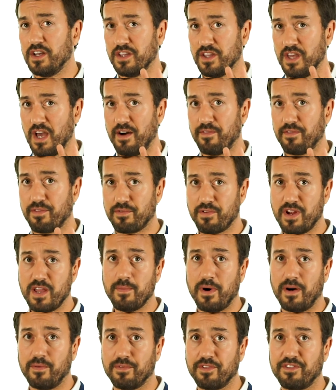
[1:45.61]
You have 3
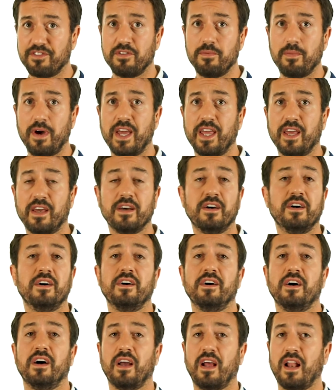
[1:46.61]
months to make
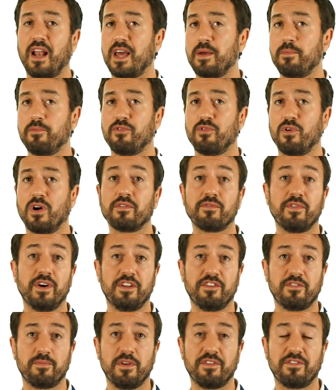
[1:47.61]
a claim for unfair
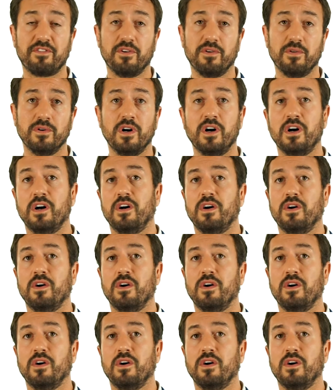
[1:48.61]
dismissal